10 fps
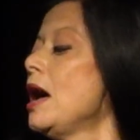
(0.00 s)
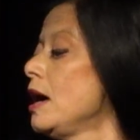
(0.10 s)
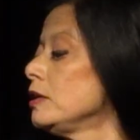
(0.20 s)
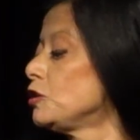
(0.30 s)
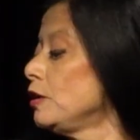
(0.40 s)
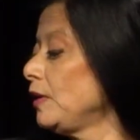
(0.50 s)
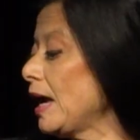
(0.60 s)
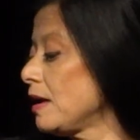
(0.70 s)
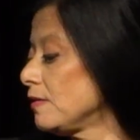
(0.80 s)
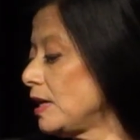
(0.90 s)
uh,
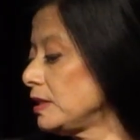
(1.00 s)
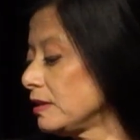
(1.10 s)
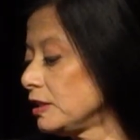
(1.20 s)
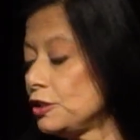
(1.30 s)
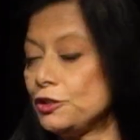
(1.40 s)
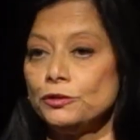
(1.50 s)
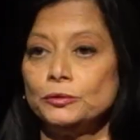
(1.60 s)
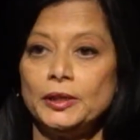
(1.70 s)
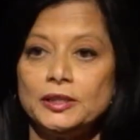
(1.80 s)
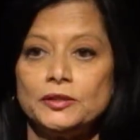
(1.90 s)
Servier have had nothing to
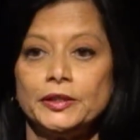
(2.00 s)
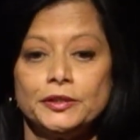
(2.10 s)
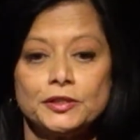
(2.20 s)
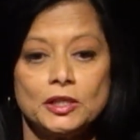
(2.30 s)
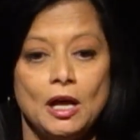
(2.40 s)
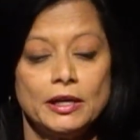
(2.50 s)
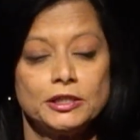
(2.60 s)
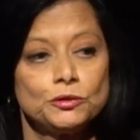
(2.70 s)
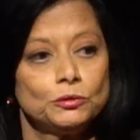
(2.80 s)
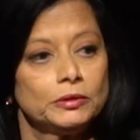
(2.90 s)
do with the
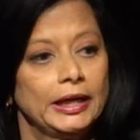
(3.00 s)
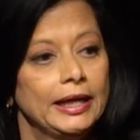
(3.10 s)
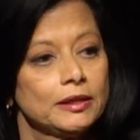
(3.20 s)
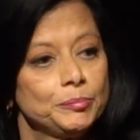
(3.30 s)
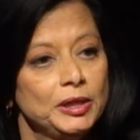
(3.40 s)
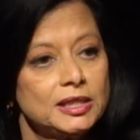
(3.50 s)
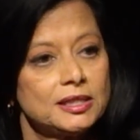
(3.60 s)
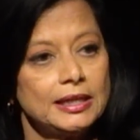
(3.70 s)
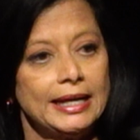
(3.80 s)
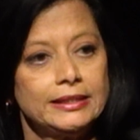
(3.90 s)
slides or any other
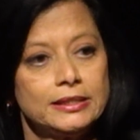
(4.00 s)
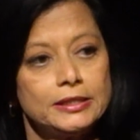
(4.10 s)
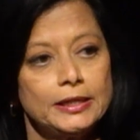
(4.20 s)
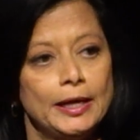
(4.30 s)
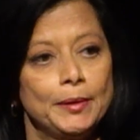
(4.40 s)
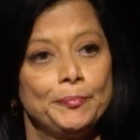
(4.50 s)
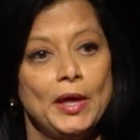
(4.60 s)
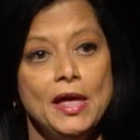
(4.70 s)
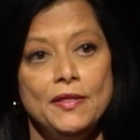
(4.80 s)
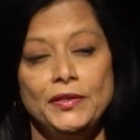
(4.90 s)
bits, and
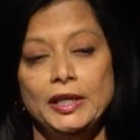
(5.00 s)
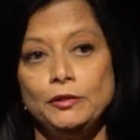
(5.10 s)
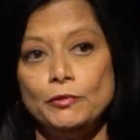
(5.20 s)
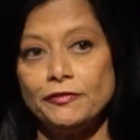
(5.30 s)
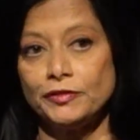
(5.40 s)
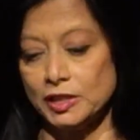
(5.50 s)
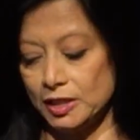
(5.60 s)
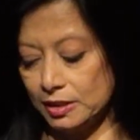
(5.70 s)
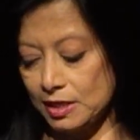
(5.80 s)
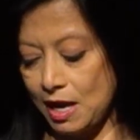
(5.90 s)
um, the
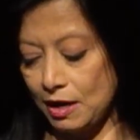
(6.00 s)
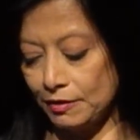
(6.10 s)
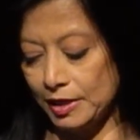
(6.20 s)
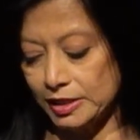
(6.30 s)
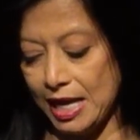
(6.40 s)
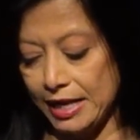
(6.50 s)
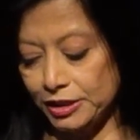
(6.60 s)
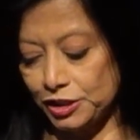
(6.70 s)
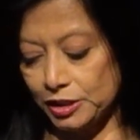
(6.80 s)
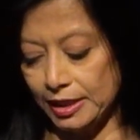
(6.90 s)
references are
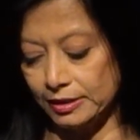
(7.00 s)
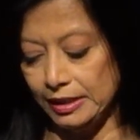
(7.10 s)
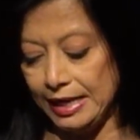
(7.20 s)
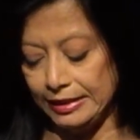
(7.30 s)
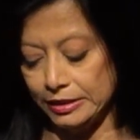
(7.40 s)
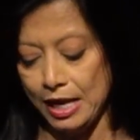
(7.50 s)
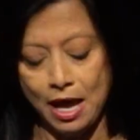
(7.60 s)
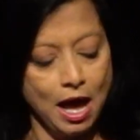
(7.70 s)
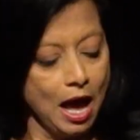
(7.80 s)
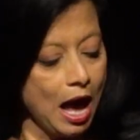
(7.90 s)
attached at the end.
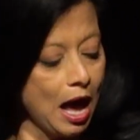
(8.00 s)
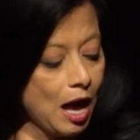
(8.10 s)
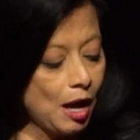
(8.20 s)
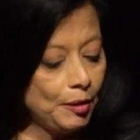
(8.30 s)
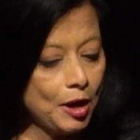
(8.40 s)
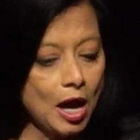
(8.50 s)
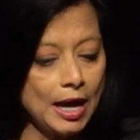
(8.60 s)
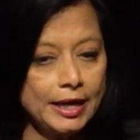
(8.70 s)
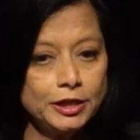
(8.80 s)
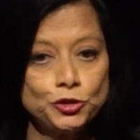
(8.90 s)
Uh,
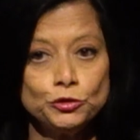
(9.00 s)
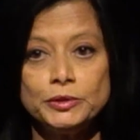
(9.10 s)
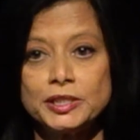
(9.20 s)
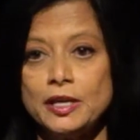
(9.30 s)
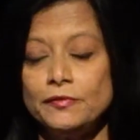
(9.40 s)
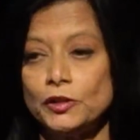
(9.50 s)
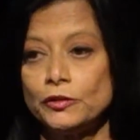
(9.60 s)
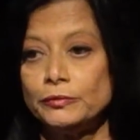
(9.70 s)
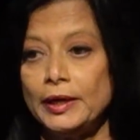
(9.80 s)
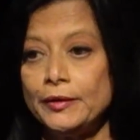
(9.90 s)
I do receive an
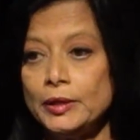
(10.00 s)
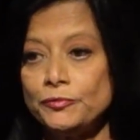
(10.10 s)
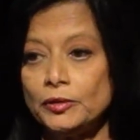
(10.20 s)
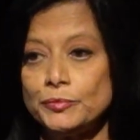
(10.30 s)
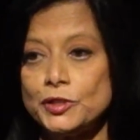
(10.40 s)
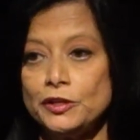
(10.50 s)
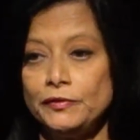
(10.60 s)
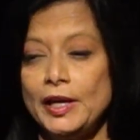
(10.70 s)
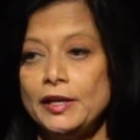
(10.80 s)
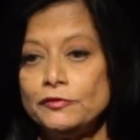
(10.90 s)
honorarium from
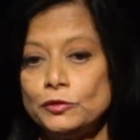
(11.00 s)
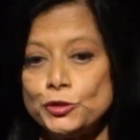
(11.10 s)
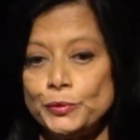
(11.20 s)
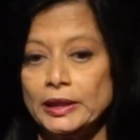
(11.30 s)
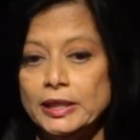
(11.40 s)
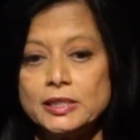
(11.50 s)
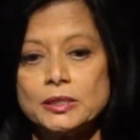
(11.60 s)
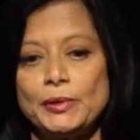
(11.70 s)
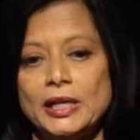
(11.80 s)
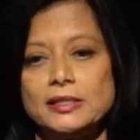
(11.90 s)
Servier for doing
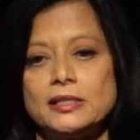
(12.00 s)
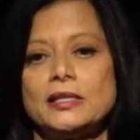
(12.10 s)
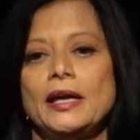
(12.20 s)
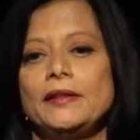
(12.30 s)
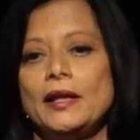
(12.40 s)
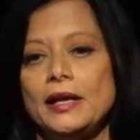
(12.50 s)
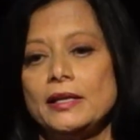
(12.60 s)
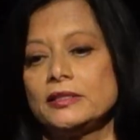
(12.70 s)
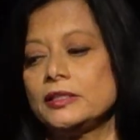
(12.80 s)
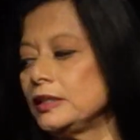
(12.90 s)
this, but as I say, that
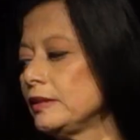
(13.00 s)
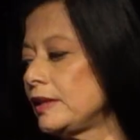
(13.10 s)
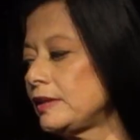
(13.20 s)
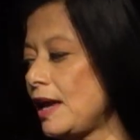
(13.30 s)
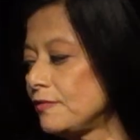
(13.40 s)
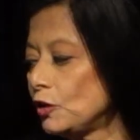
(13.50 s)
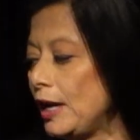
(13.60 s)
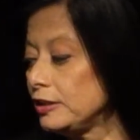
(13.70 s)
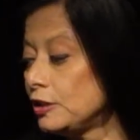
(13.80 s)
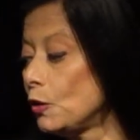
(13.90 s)
hasn't that they have
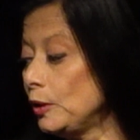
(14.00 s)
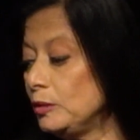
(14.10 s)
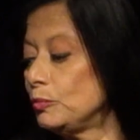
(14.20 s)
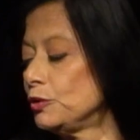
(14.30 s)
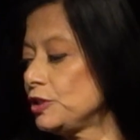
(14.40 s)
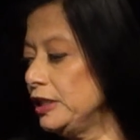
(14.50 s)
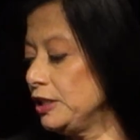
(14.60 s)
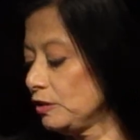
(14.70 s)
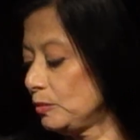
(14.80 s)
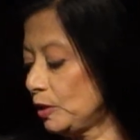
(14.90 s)
not had no input
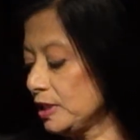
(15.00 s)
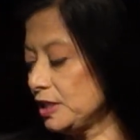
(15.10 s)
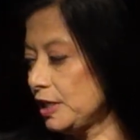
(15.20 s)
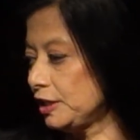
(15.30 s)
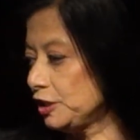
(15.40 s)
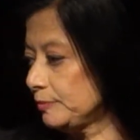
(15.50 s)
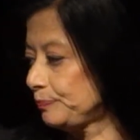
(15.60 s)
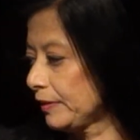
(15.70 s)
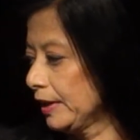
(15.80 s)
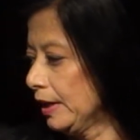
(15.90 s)
into the
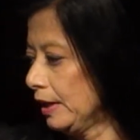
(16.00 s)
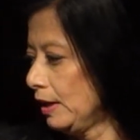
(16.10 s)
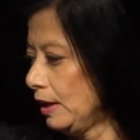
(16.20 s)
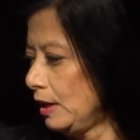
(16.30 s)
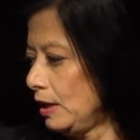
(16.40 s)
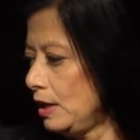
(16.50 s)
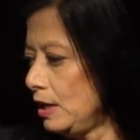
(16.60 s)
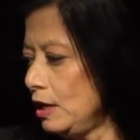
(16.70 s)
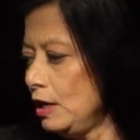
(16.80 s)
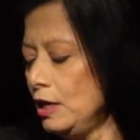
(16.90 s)
presentation.
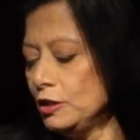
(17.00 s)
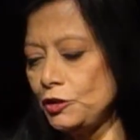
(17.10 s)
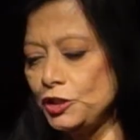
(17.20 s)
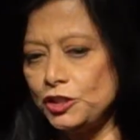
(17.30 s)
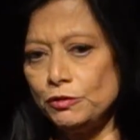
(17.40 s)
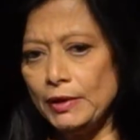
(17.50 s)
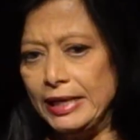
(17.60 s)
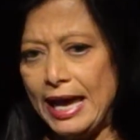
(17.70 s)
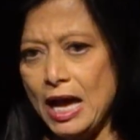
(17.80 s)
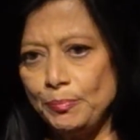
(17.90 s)
So just to
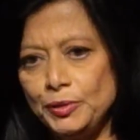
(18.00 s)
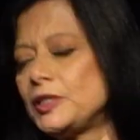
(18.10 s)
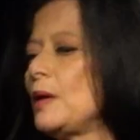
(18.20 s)
recap,